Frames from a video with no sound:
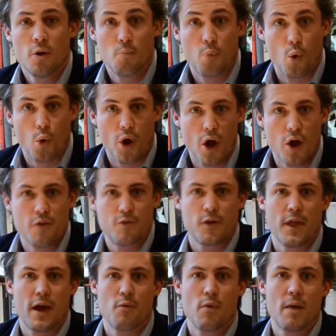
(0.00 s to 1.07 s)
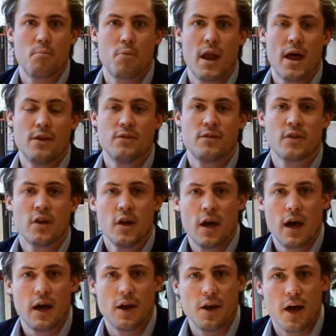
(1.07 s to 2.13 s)
Bordeaux for their red blends
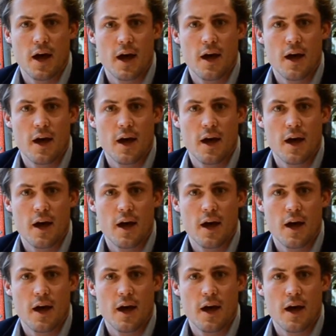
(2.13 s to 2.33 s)
and